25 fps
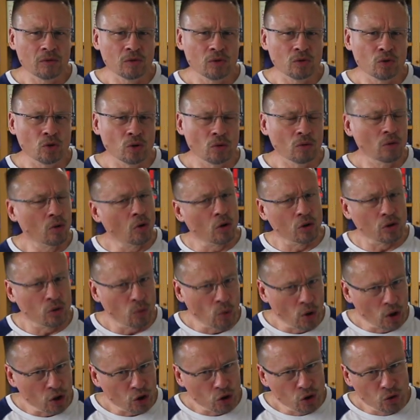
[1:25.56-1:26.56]
you
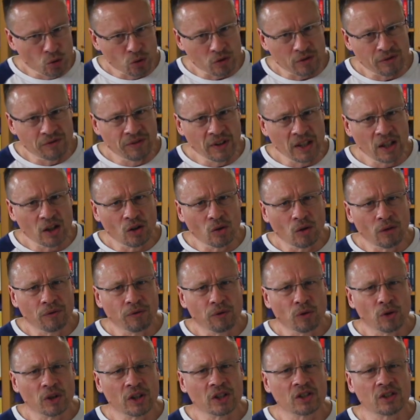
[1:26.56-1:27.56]
want to use video,
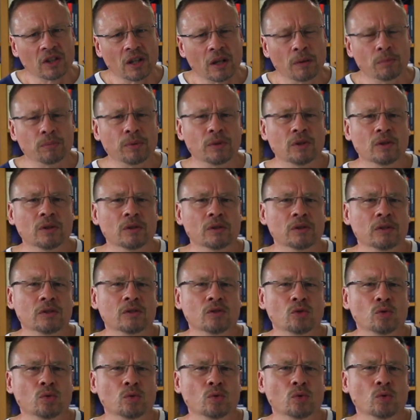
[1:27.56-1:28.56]
for example,
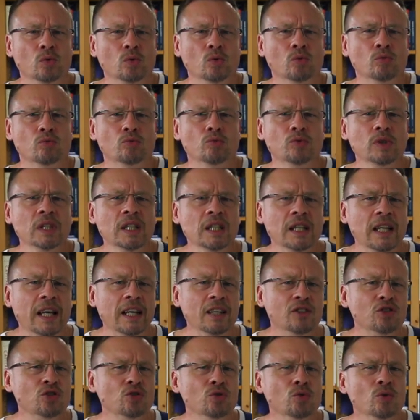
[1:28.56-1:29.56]
to
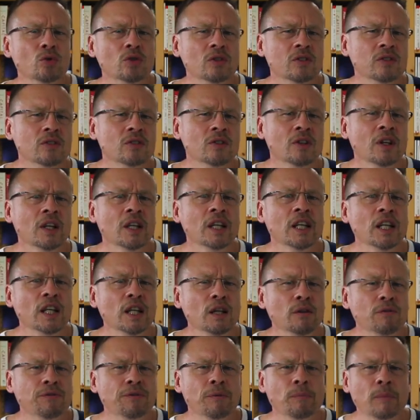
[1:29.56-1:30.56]
relay certain
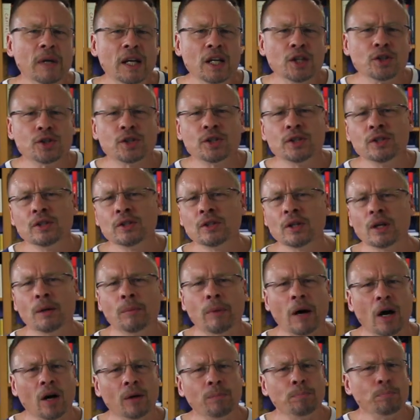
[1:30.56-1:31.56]
information
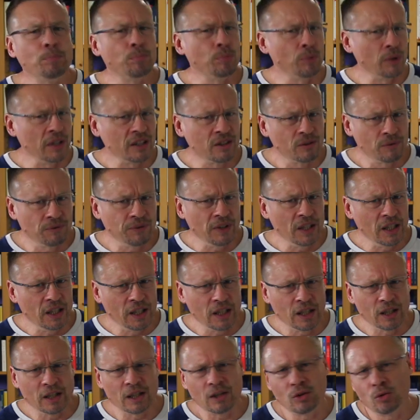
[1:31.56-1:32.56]
about
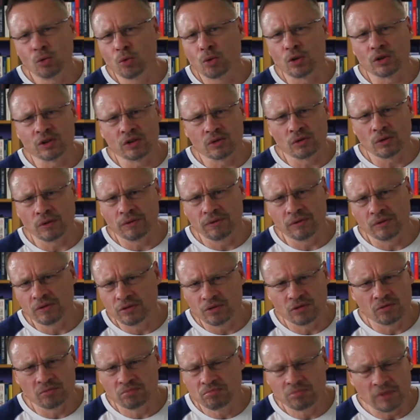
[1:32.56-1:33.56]
breastfeeding or so,
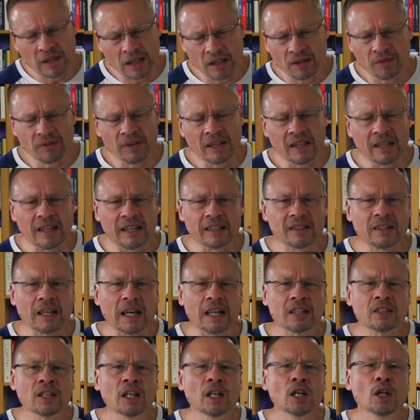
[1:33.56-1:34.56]
anything like
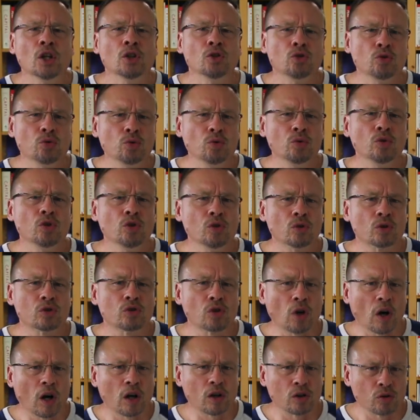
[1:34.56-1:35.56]
that, to your
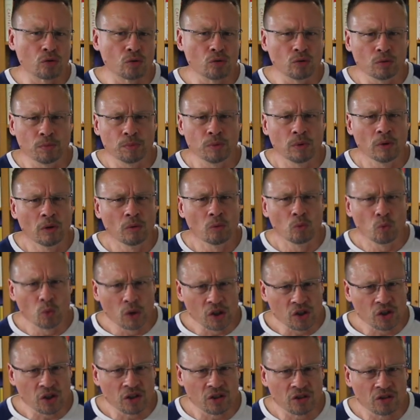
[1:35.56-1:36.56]
target group,
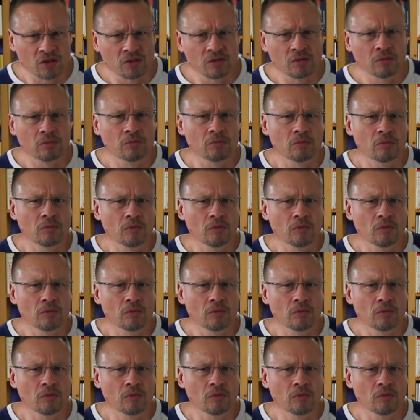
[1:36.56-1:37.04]
which is